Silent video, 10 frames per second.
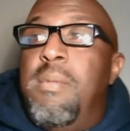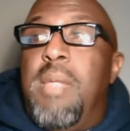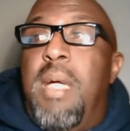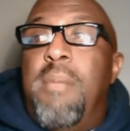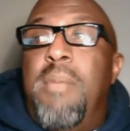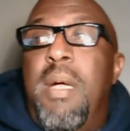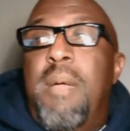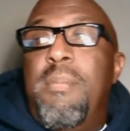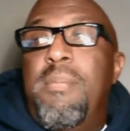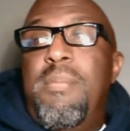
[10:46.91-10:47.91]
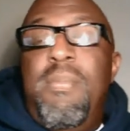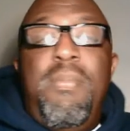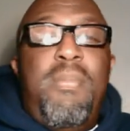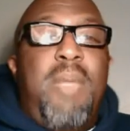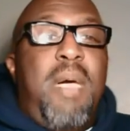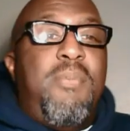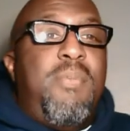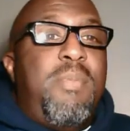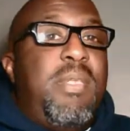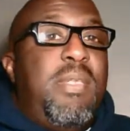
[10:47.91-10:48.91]
I'm I'm I'm from
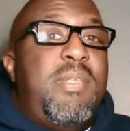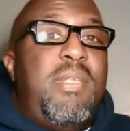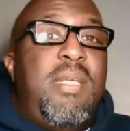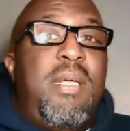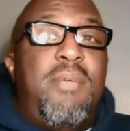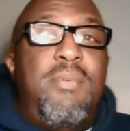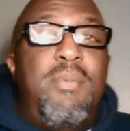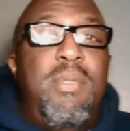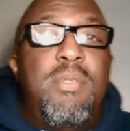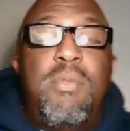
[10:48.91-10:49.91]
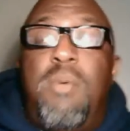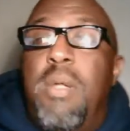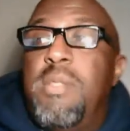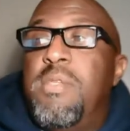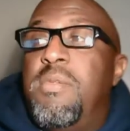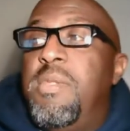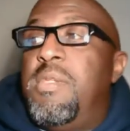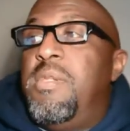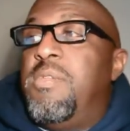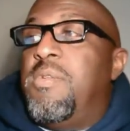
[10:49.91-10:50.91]
CCF. We used to walk the streets of
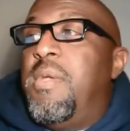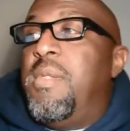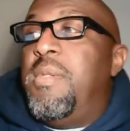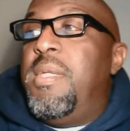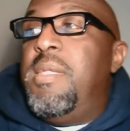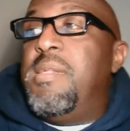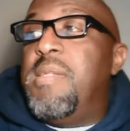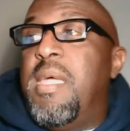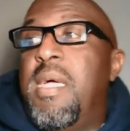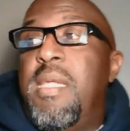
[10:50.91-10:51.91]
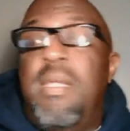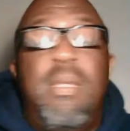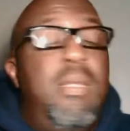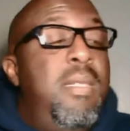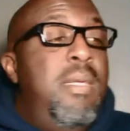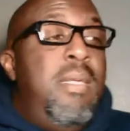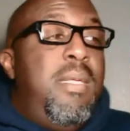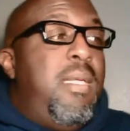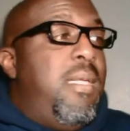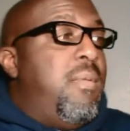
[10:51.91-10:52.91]
Detroit on the east side
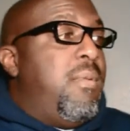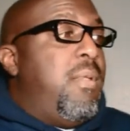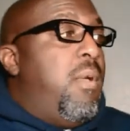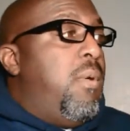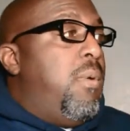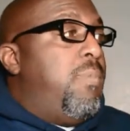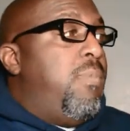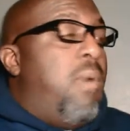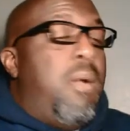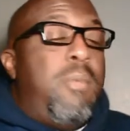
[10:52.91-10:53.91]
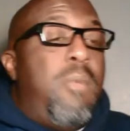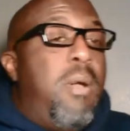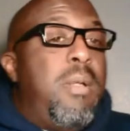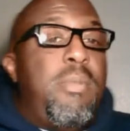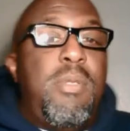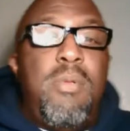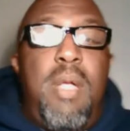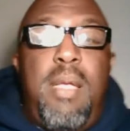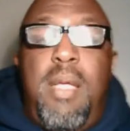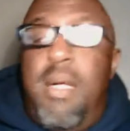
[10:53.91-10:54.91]
and go up, walk up to
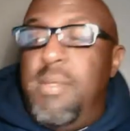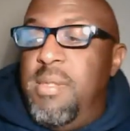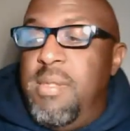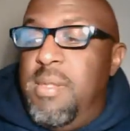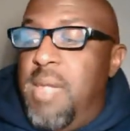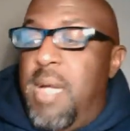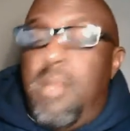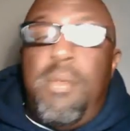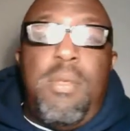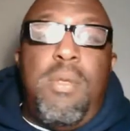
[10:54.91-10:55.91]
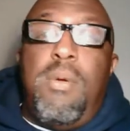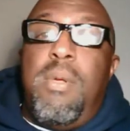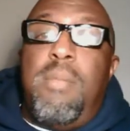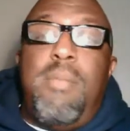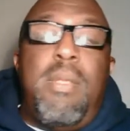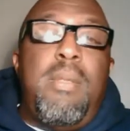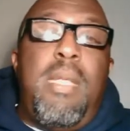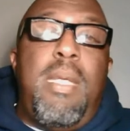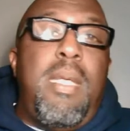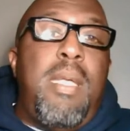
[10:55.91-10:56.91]
crack houses and knock on the door and
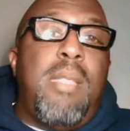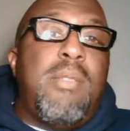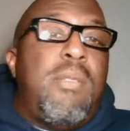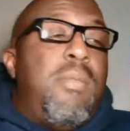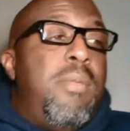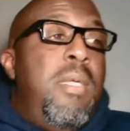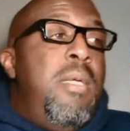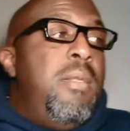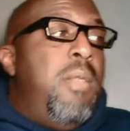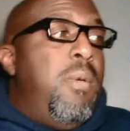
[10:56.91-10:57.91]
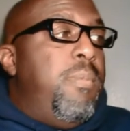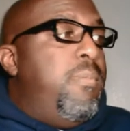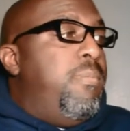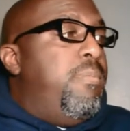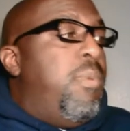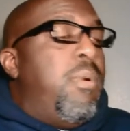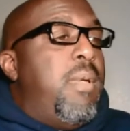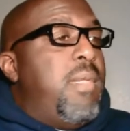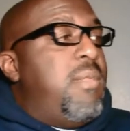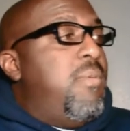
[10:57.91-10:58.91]
lay hands on dope
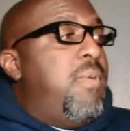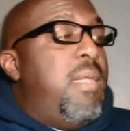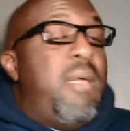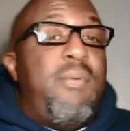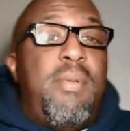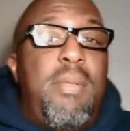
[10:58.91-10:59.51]
boys and whatever.